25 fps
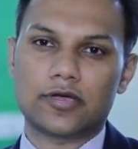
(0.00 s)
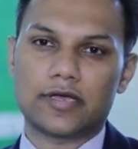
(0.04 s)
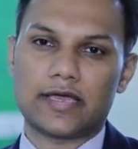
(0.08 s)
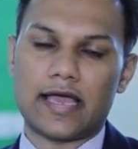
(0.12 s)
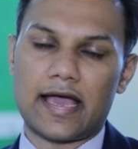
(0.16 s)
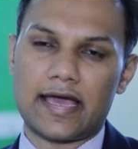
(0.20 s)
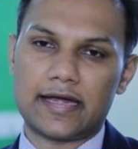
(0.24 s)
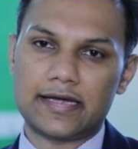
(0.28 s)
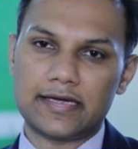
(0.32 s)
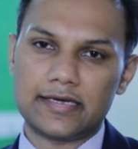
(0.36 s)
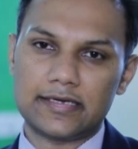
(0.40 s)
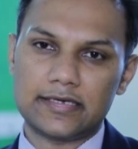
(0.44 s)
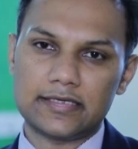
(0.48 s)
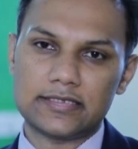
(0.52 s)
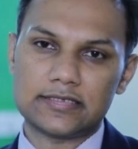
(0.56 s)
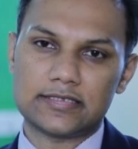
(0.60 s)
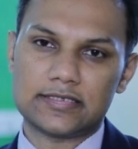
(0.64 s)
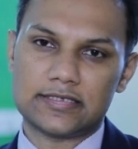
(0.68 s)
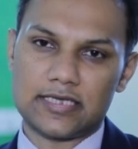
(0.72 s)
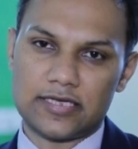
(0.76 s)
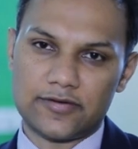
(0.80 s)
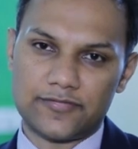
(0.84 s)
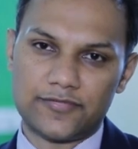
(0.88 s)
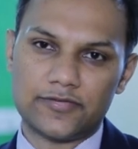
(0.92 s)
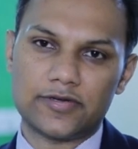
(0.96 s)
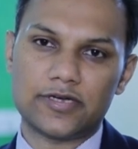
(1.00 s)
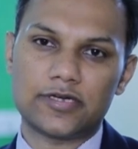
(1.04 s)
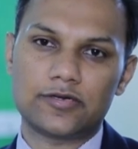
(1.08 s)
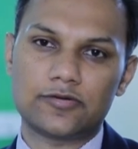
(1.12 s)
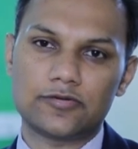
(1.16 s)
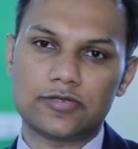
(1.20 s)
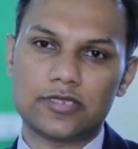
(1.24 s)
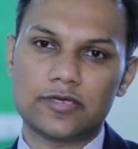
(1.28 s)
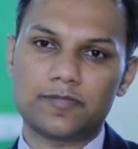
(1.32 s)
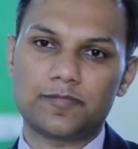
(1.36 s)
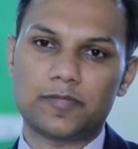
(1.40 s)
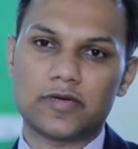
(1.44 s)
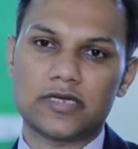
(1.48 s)
guarantee safety
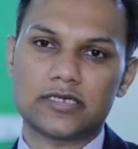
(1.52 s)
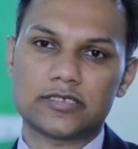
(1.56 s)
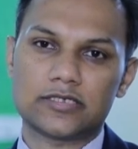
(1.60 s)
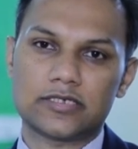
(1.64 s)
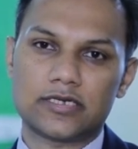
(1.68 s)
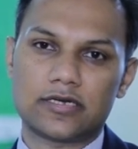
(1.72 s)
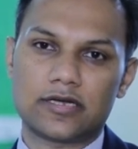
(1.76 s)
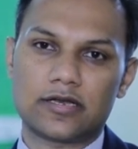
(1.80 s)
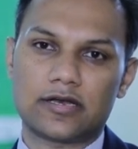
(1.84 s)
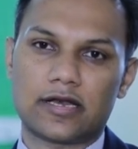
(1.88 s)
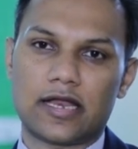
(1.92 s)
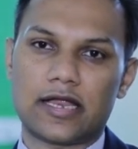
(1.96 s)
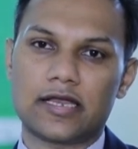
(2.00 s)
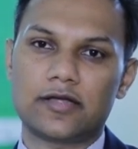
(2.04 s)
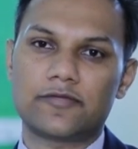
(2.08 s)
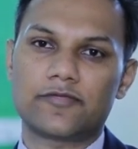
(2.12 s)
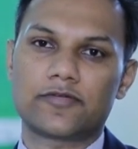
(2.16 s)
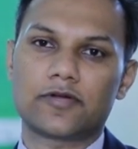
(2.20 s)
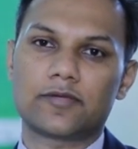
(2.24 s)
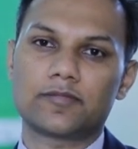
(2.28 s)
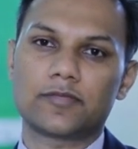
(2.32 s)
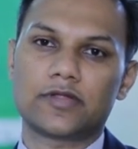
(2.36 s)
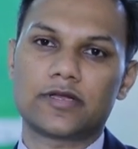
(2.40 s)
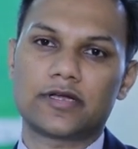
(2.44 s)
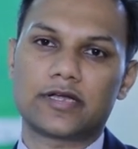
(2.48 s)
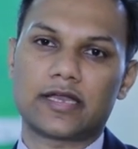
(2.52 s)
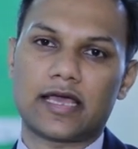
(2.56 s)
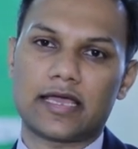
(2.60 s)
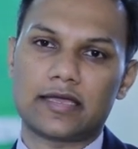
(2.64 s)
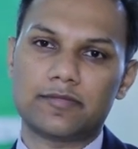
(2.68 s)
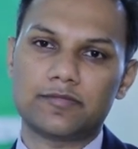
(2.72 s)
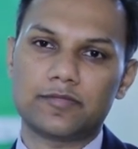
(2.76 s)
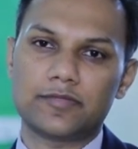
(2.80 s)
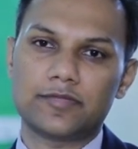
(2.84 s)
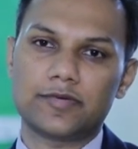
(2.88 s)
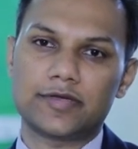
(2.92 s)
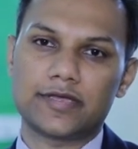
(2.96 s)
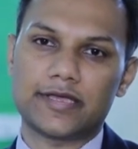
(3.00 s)
to the patient right from the
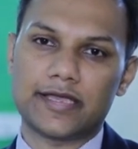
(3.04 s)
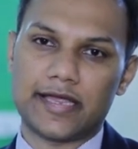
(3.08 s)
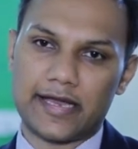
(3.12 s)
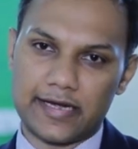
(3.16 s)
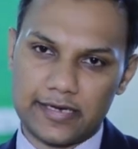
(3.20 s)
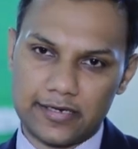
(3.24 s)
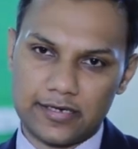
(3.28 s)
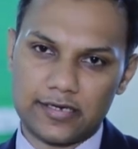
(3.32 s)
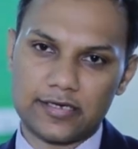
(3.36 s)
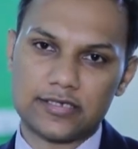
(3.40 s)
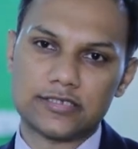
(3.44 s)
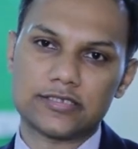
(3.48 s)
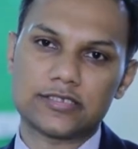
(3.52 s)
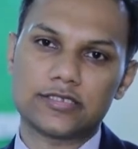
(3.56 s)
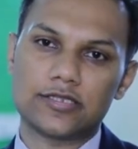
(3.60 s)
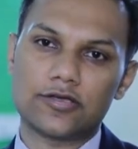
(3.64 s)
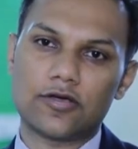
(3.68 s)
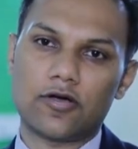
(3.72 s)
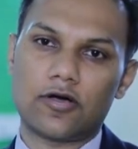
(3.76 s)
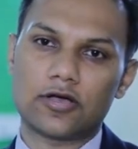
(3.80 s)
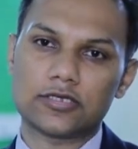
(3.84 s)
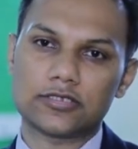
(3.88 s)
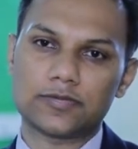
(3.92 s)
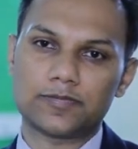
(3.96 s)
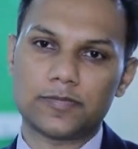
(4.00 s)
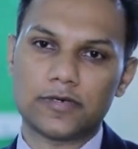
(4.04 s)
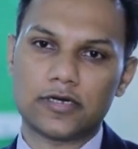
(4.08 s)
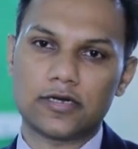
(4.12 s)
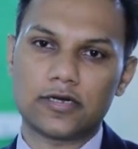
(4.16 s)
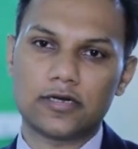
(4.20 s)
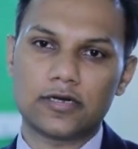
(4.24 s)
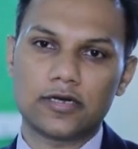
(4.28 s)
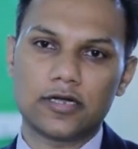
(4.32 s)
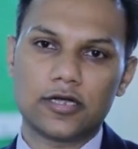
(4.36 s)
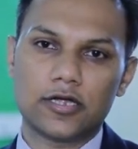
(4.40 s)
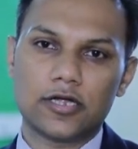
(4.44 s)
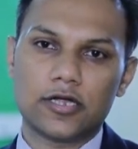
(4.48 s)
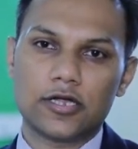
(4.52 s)
time he enters the
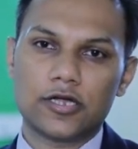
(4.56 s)
hospital